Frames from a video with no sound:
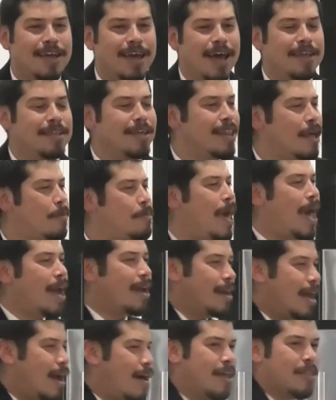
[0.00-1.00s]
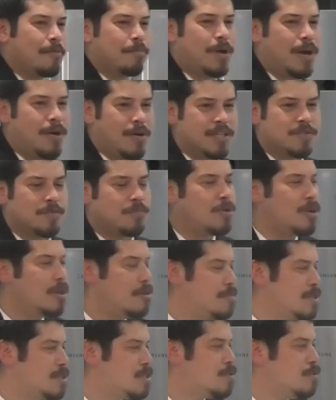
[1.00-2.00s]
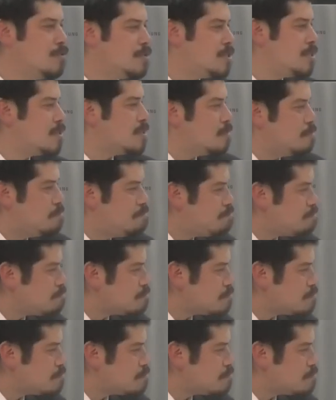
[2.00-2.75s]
and then they're bagging out other parents for putting them in the school system.